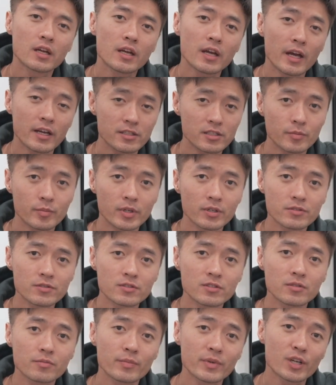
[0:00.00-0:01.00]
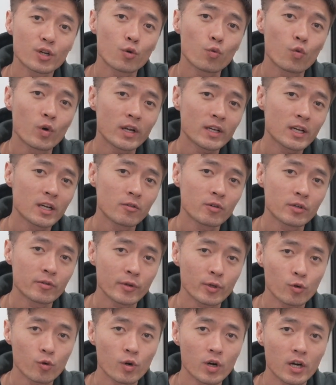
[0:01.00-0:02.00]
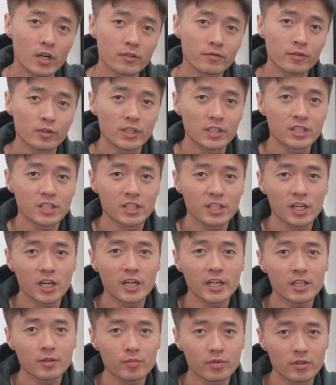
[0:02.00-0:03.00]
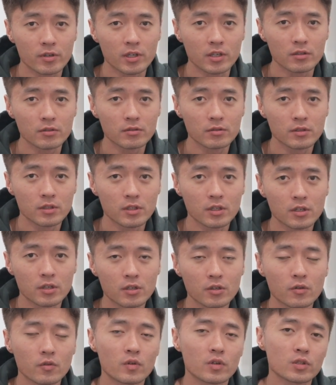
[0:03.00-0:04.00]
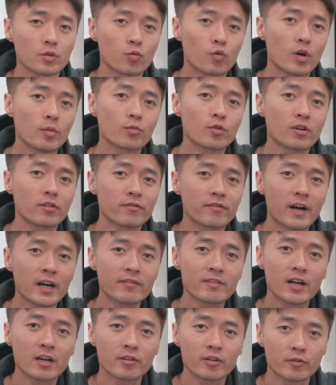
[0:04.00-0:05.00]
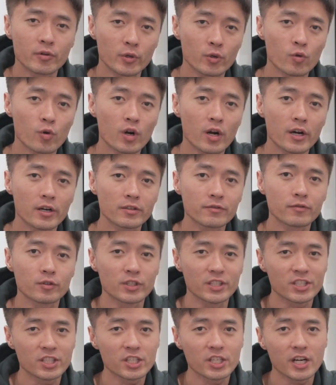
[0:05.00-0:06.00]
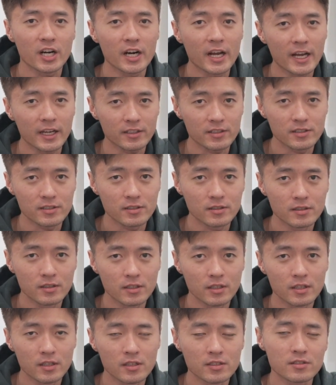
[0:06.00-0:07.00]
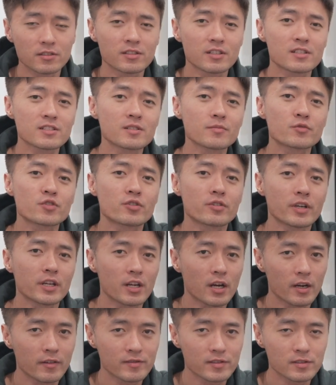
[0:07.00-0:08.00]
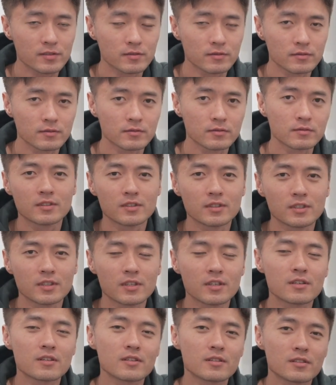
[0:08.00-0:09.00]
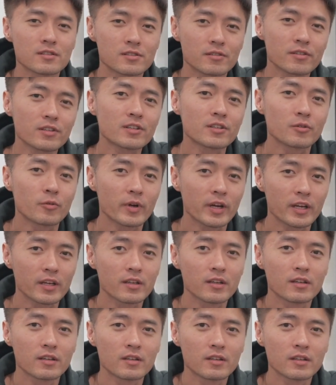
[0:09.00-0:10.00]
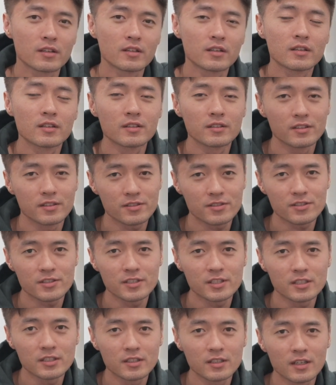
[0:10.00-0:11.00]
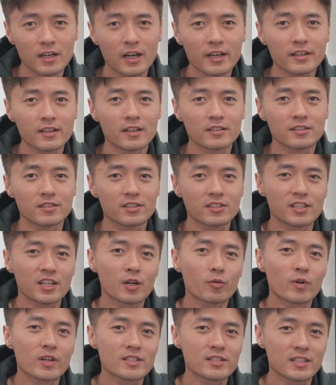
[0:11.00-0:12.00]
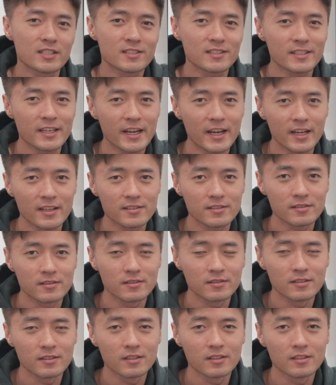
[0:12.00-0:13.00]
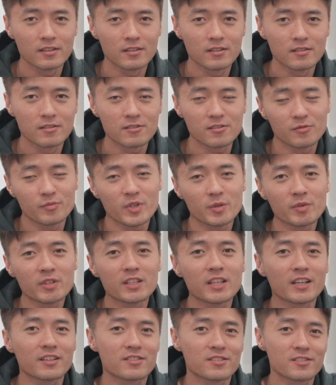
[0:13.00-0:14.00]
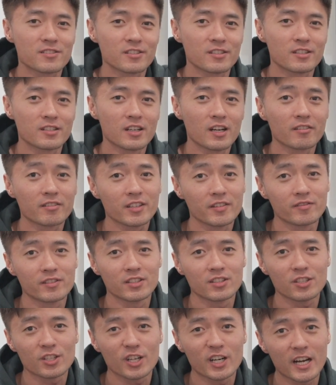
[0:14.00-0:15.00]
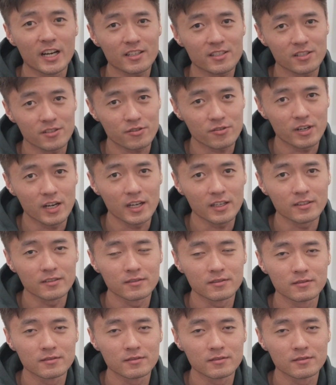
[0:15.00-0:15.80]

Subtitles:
as opposed to the mere 1 hour required for the TR8 Pro or the 1.5 hour required for the TRX. So there are some trade-offs. So either way, this year I got the TR160S. So maybe next year I'll give the TRX a try.